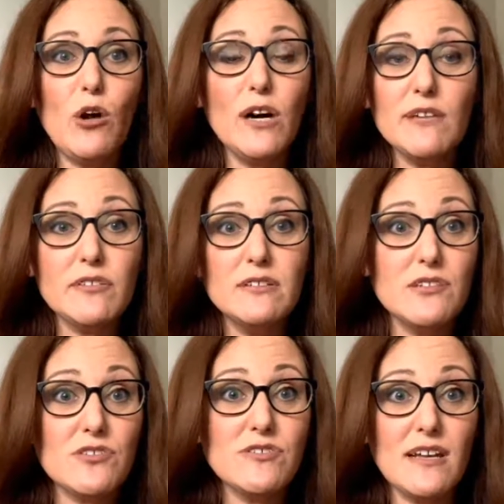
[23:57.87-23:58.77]
We all have
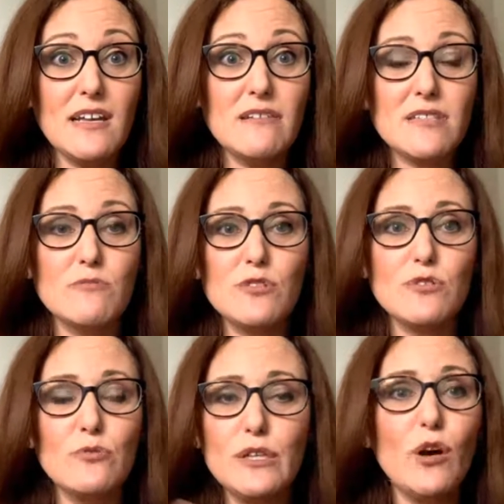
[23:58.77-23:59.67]
conditions. I have some
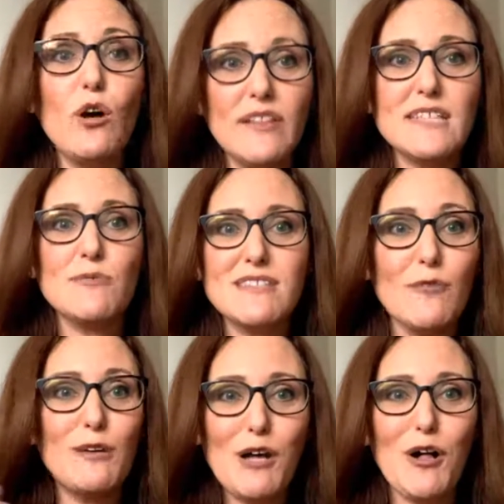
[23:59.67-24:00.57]
too. That's why I
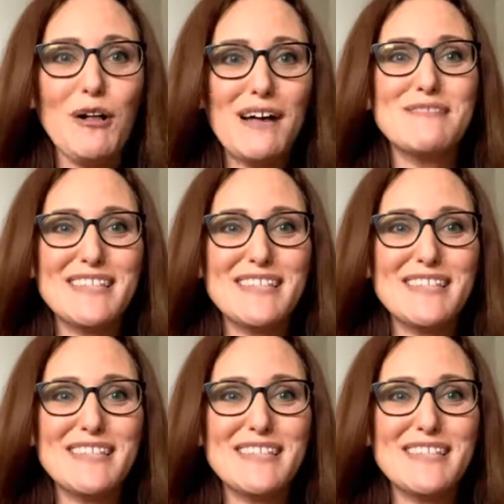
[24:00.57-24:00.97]
said we all have